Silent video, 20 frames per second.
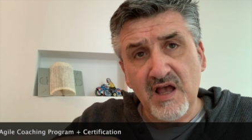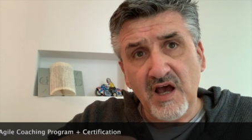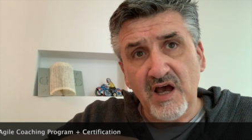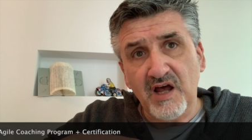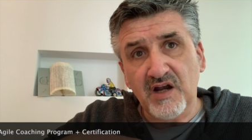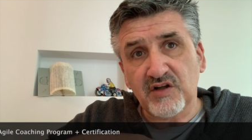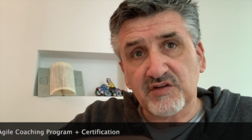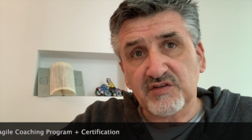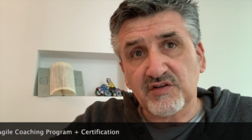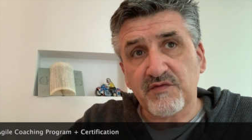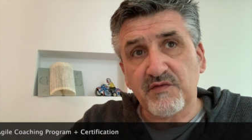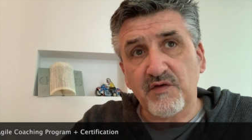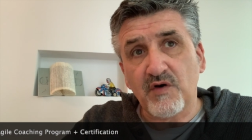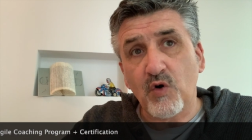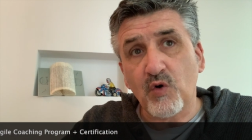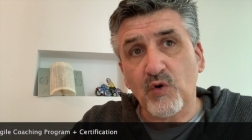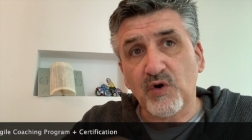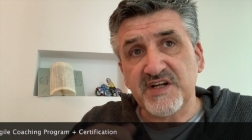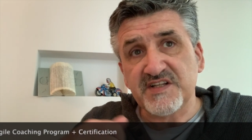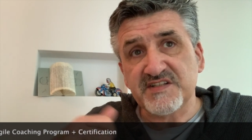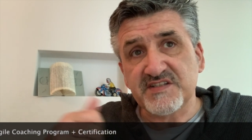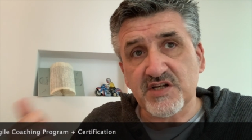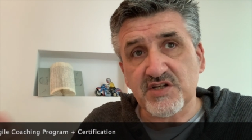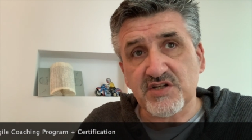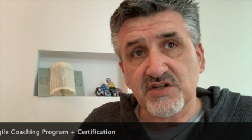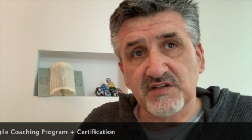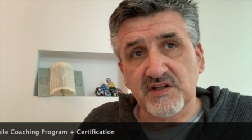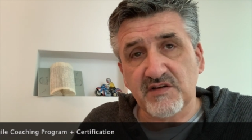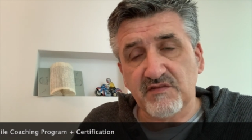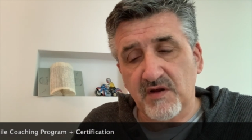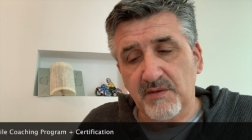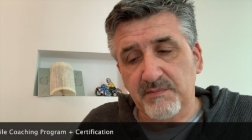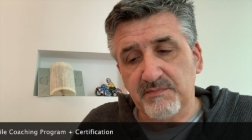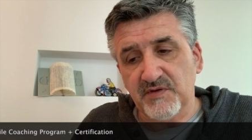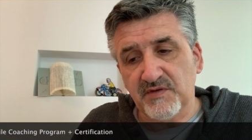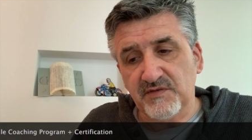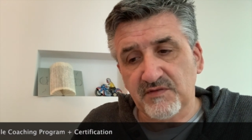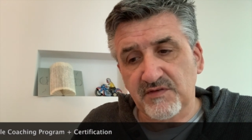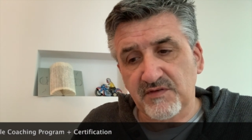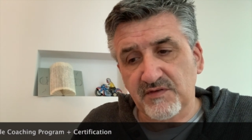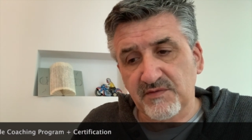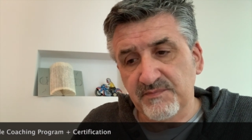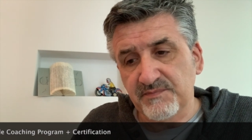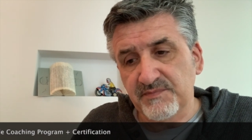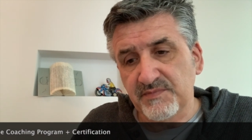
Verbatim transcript: a lot of organization developments.